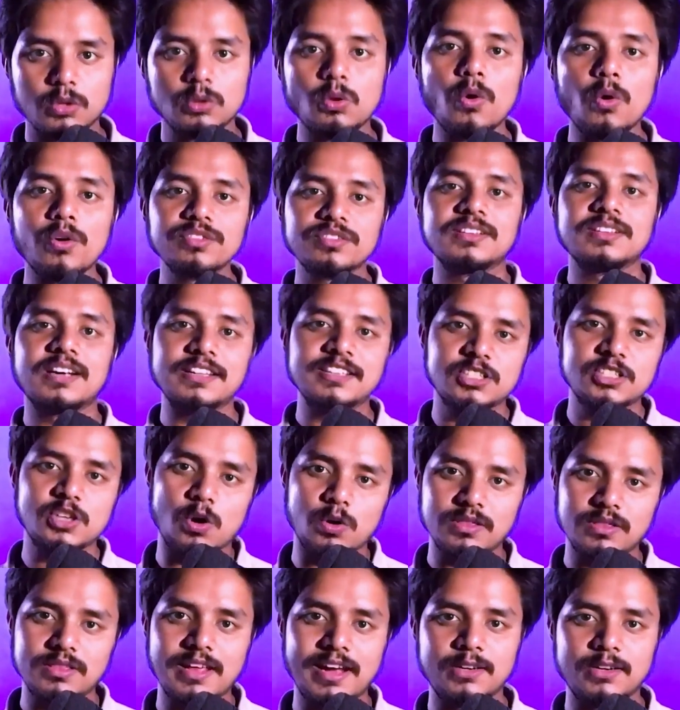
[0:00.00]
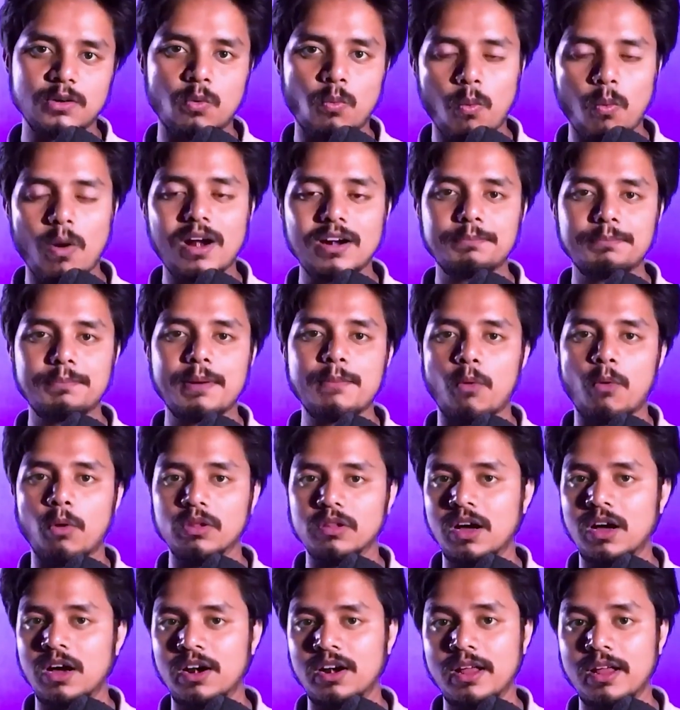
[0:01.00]
Those suggestions that what people
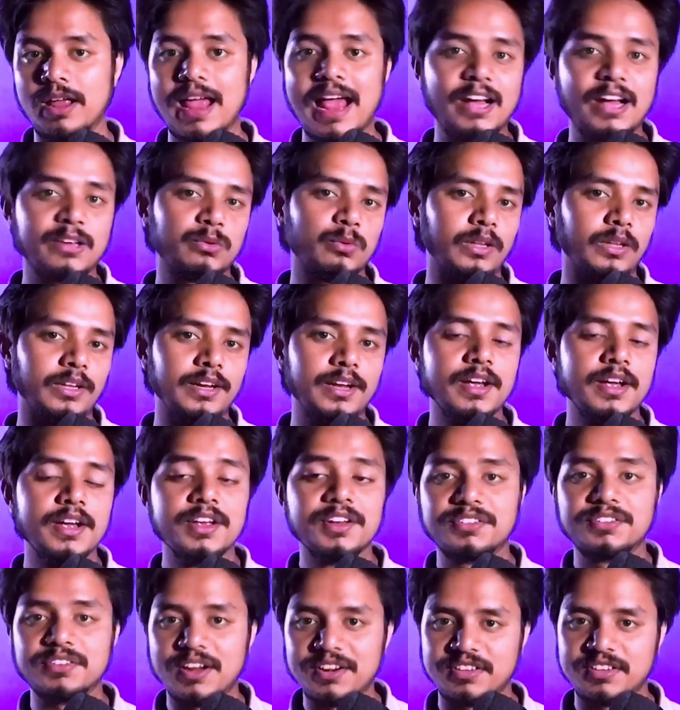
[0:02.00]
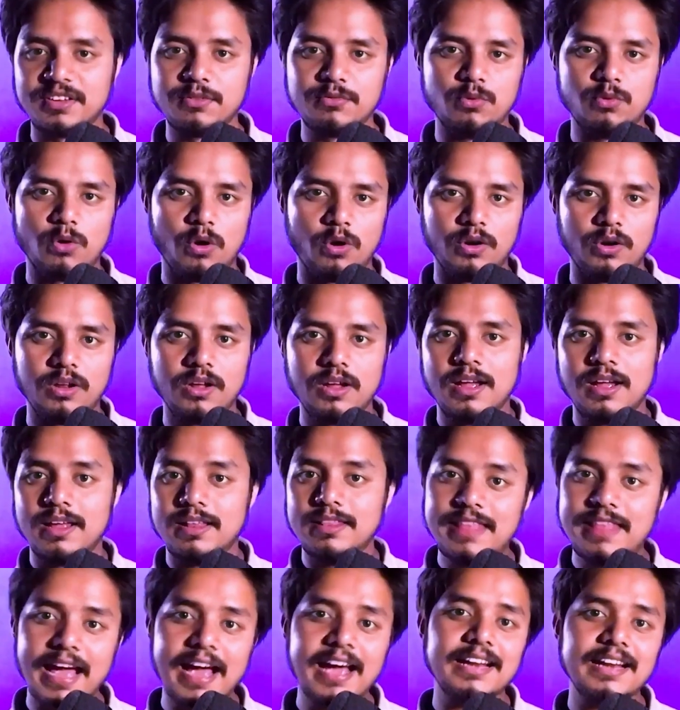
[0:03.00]
are actually searching for.
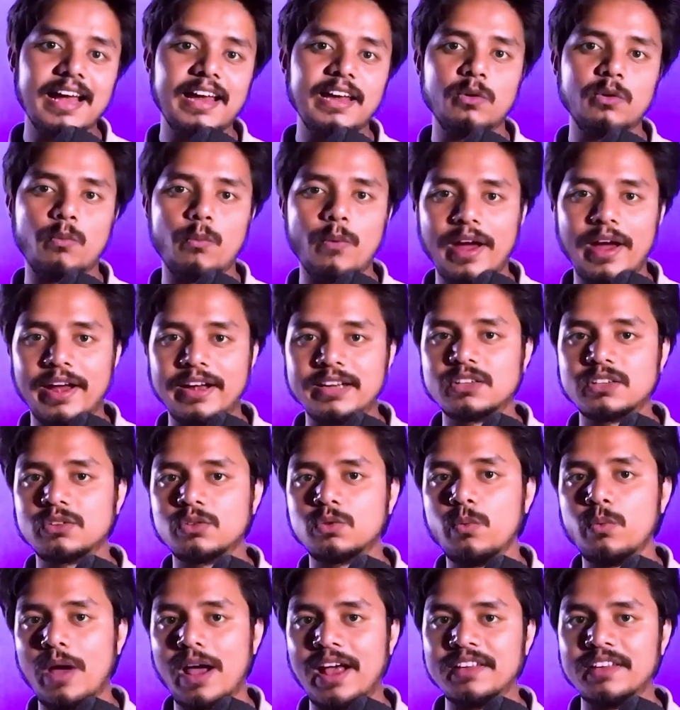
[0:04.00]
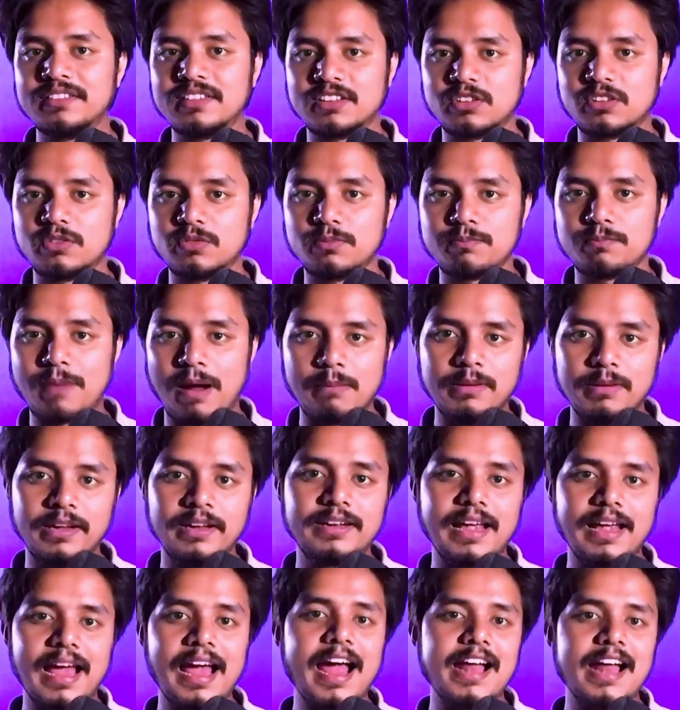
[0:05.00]
Then I went to Answer to
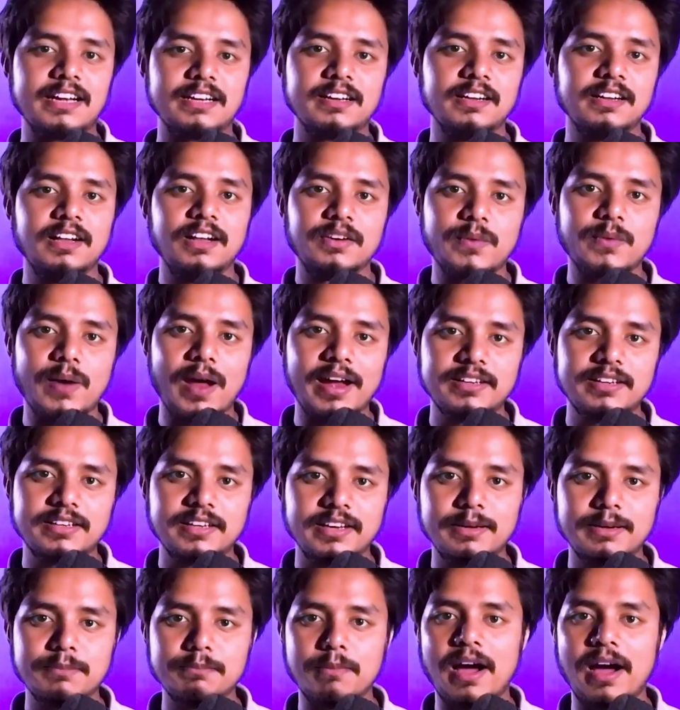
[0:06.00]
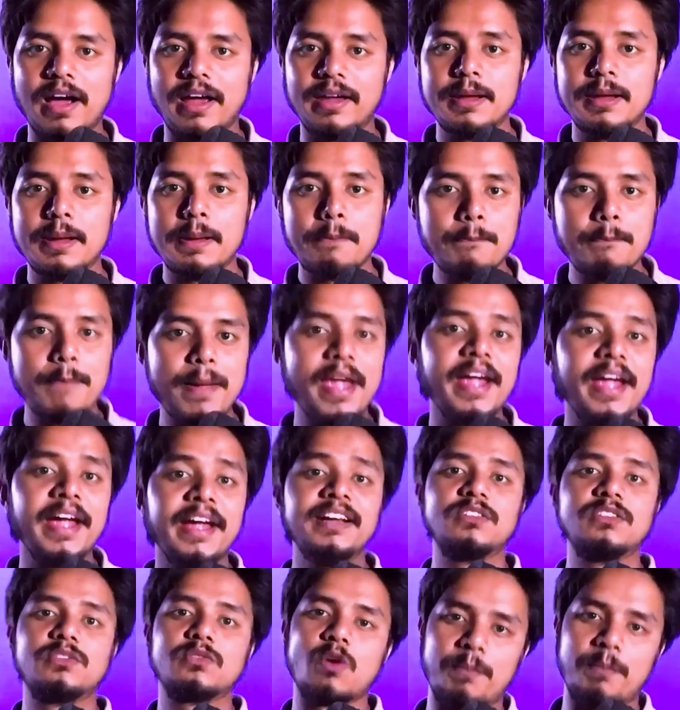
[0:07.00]
Public and tried in my
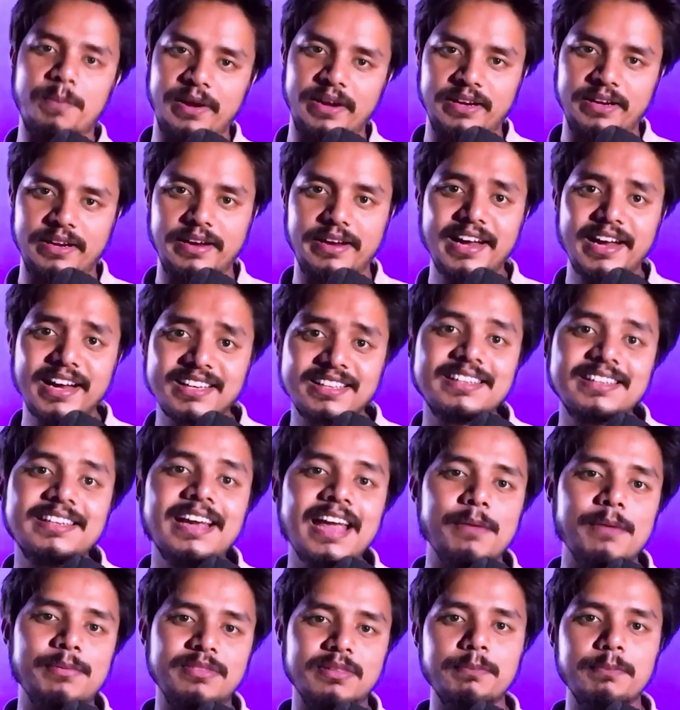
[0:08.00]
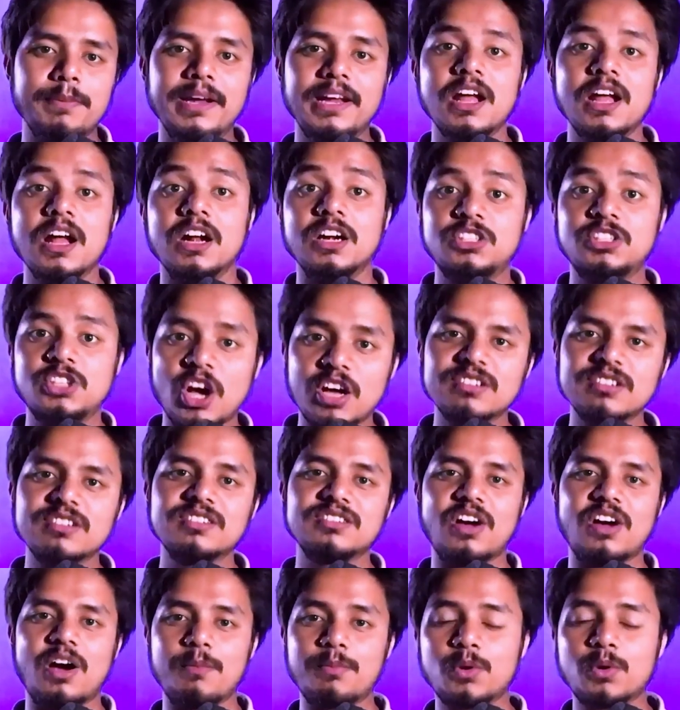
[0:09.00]
main topic. It gives me
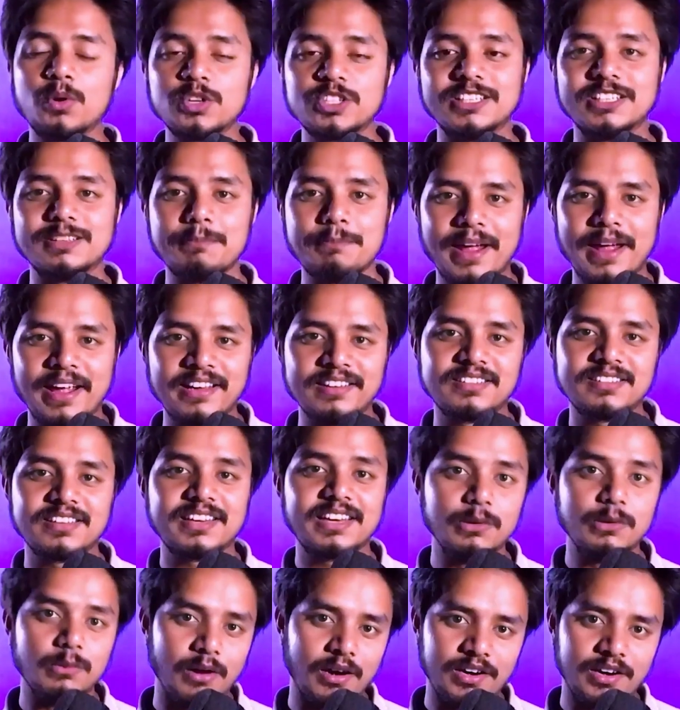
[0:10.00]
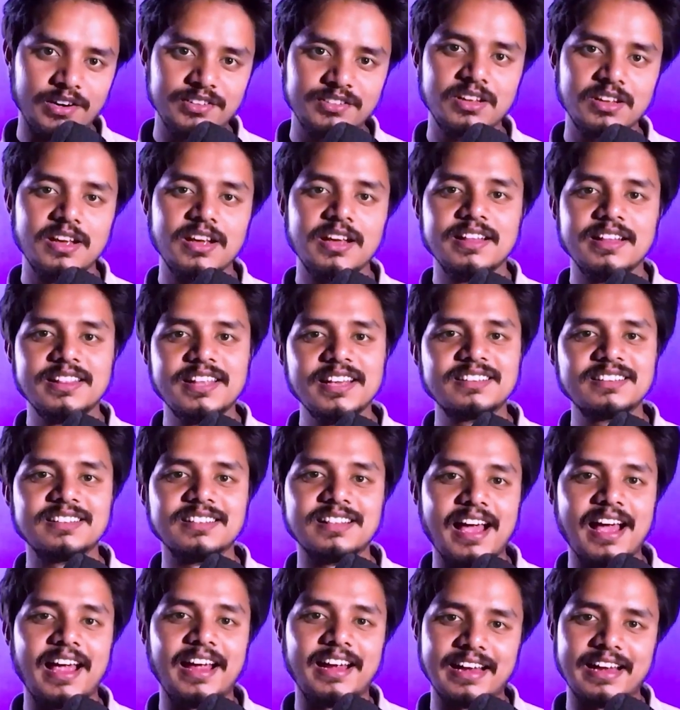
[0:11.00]
dozens of question-based keywords, things
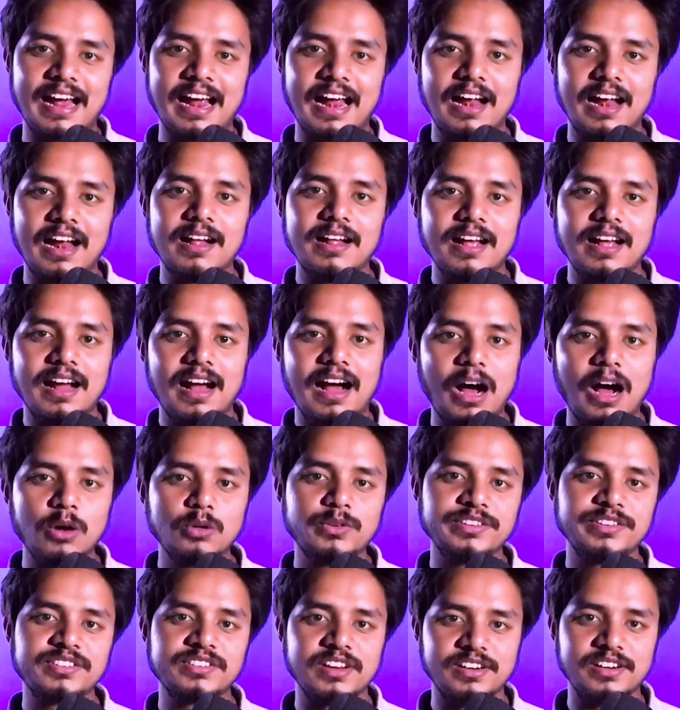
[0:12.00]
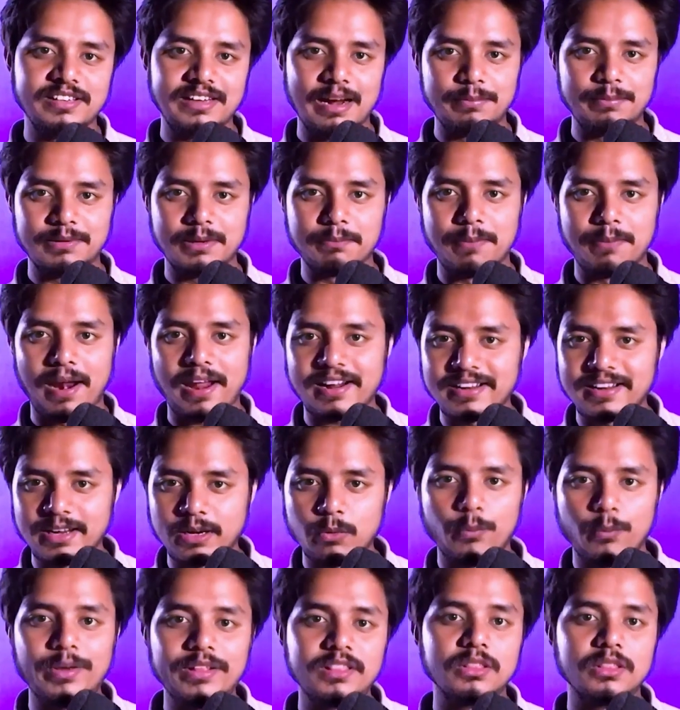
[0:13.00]
like how to start affiliate
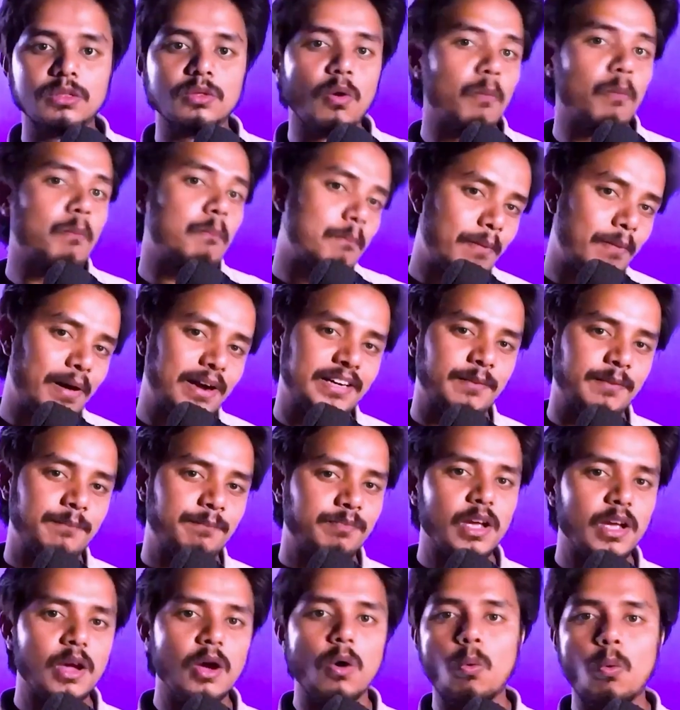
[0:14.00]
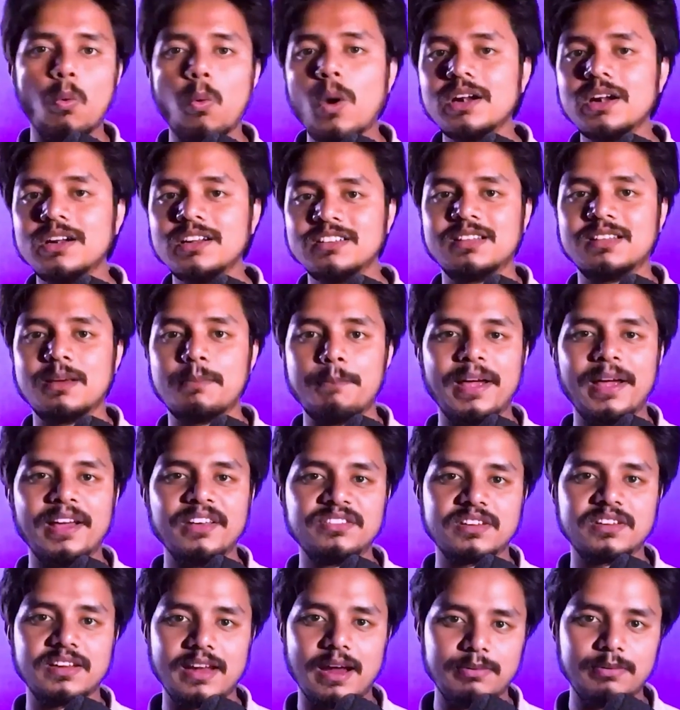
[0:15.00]
marketing with no money, what is the
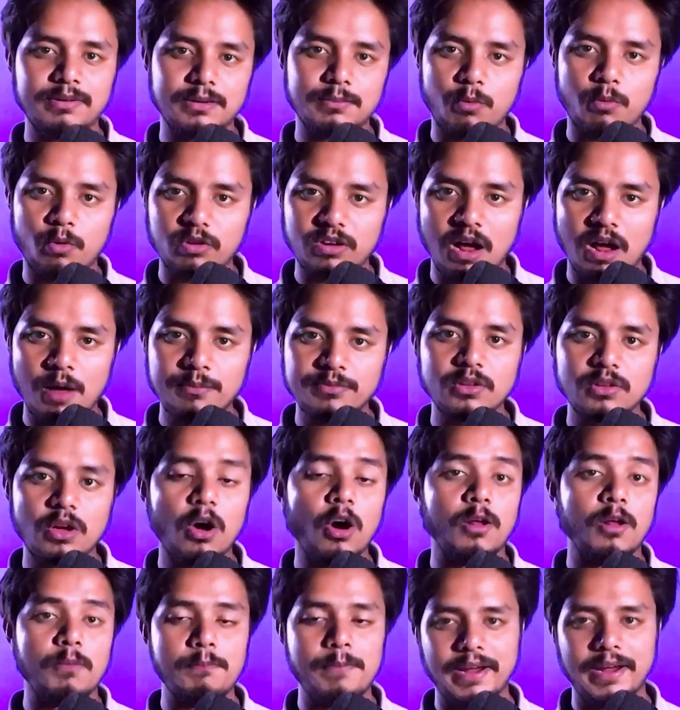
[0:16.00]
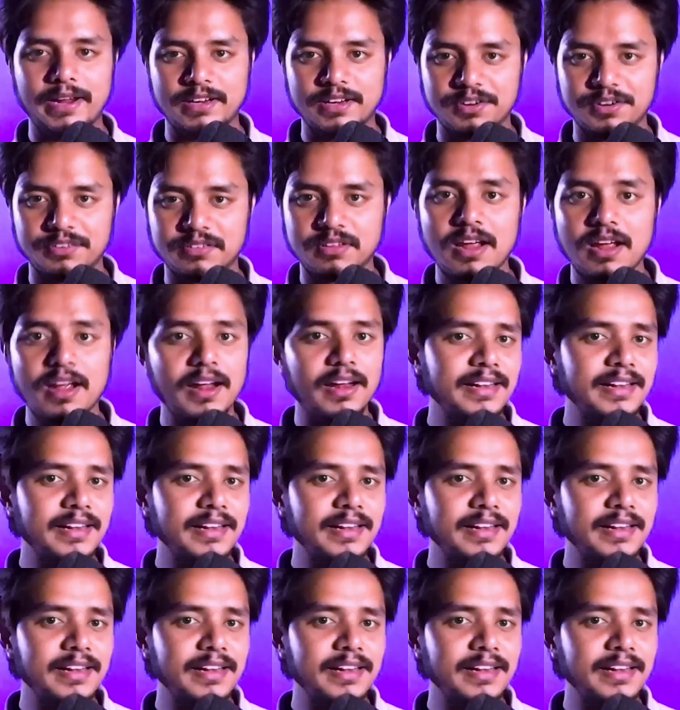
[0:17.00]
best affiliate programs or beginners.